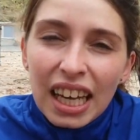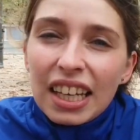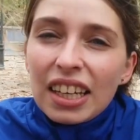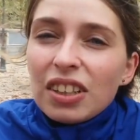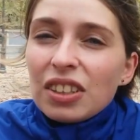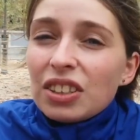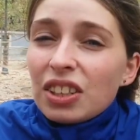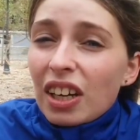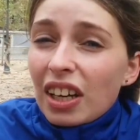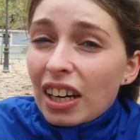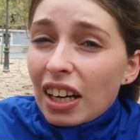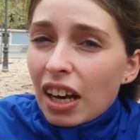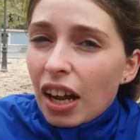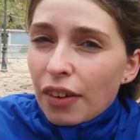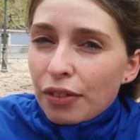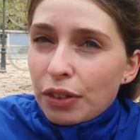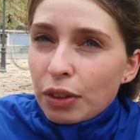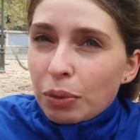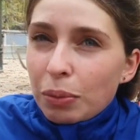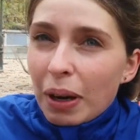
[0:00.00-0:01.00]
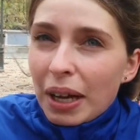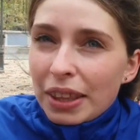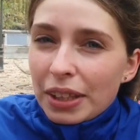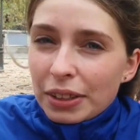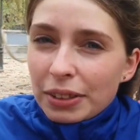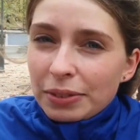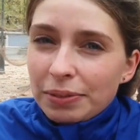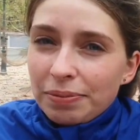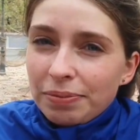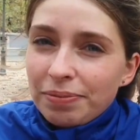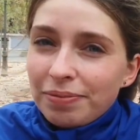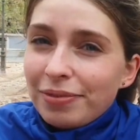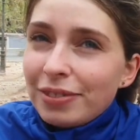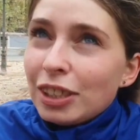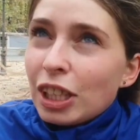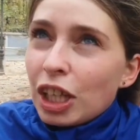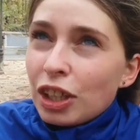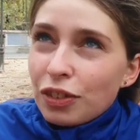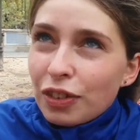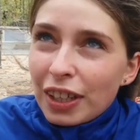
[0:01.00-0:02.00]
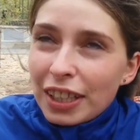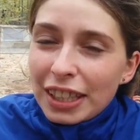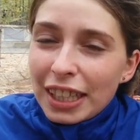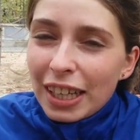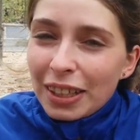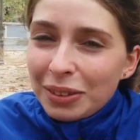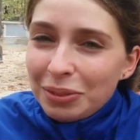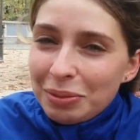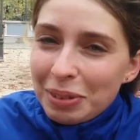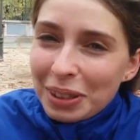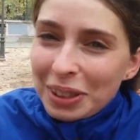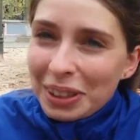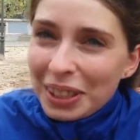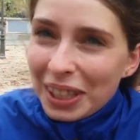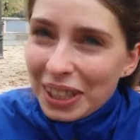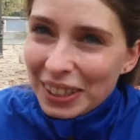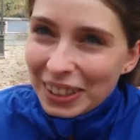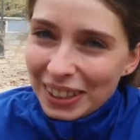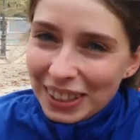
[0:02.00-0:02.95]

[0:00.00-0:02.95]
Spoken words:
And also I love the weather. Not right now, but...